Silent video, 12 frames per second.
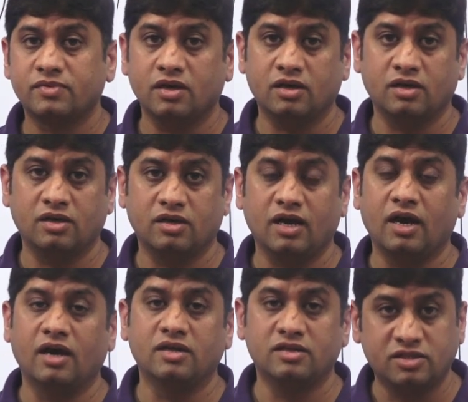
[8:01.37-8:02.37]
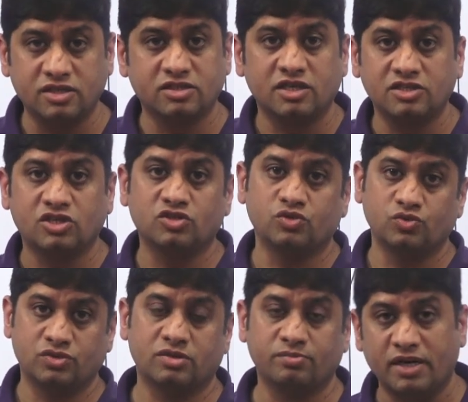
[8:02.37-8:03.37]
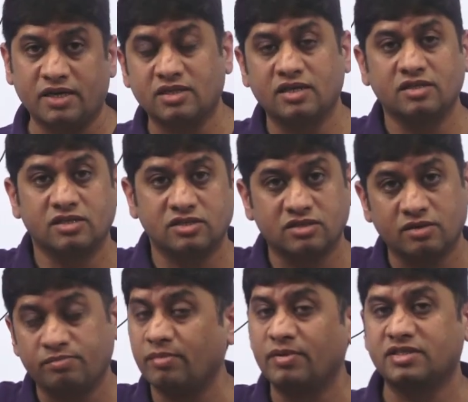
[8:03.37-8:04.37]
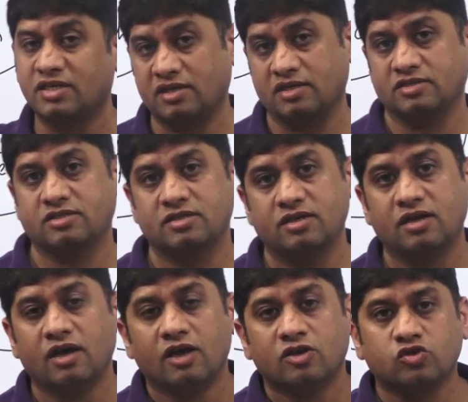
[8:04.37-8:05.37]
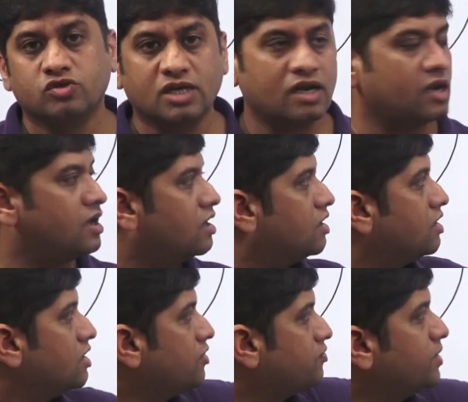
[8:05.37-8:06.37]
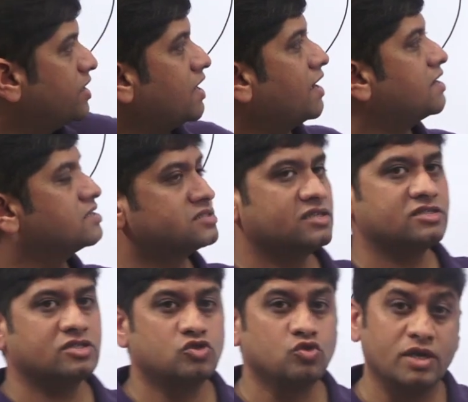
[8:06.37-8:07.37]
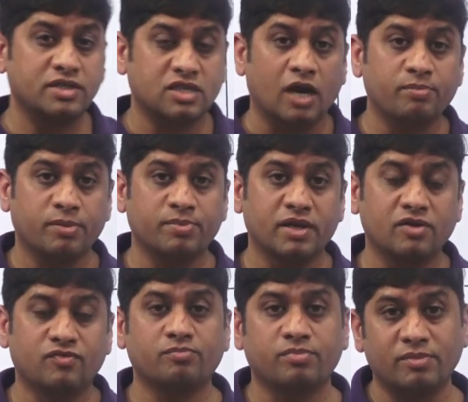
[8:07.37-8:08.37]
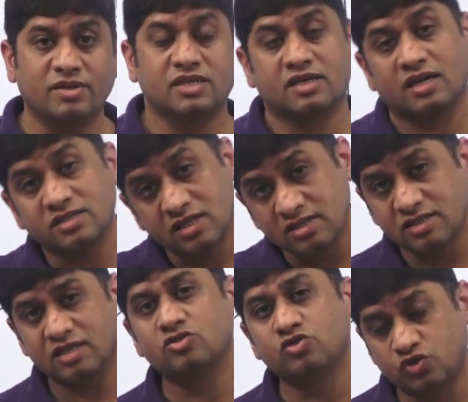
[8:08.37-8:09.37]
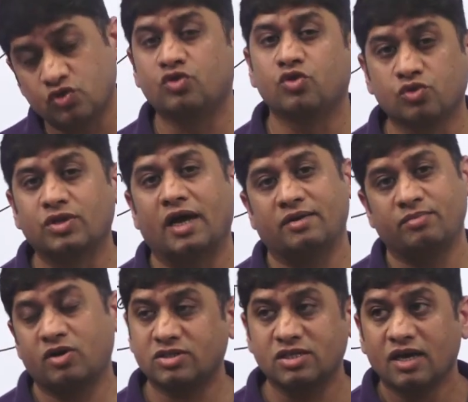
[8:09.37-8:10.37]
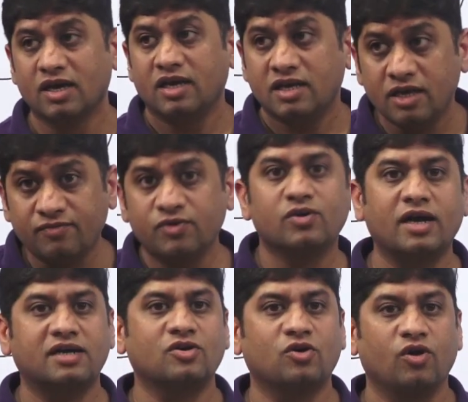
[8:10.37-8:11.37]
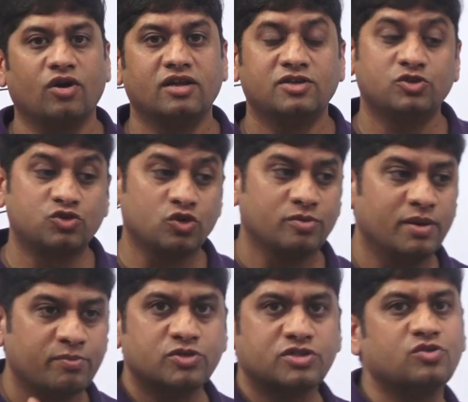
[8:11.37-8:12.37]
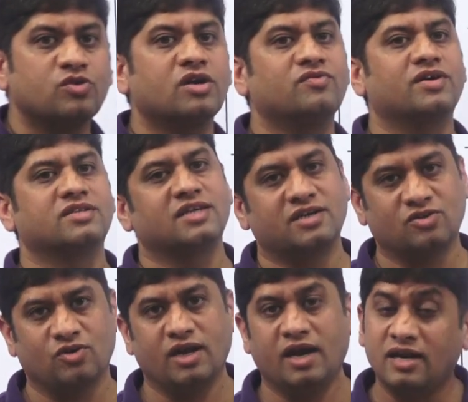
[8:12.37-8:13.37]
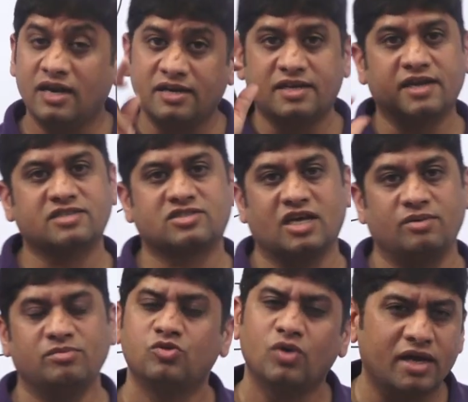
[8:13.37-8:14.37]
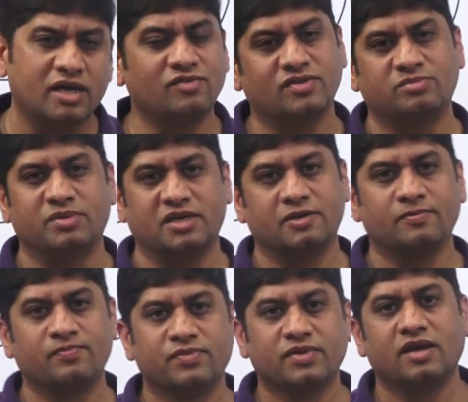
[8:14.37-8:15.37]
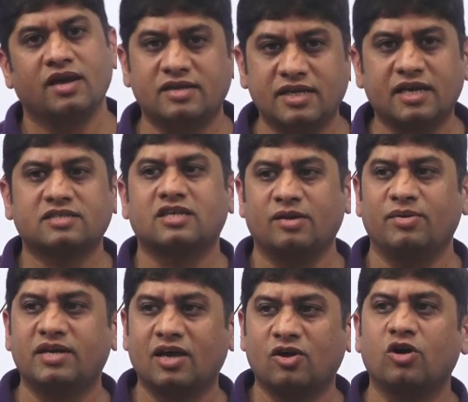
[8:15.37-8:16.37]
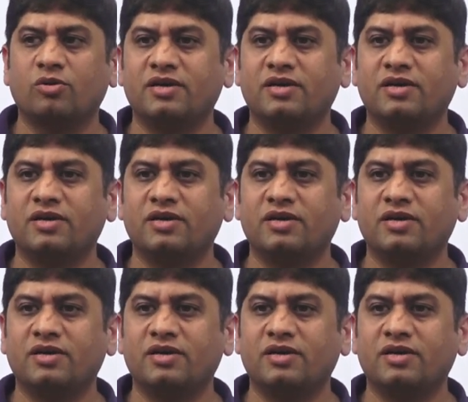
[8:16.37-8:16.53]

uh, uh, these institutes better than these uh, public sectors so sir if my rank is this should i start preparing for public sector answer is yes you should do that because if you get a call you should be in position to convert that call and it takes time you agree with me it takes time it cannot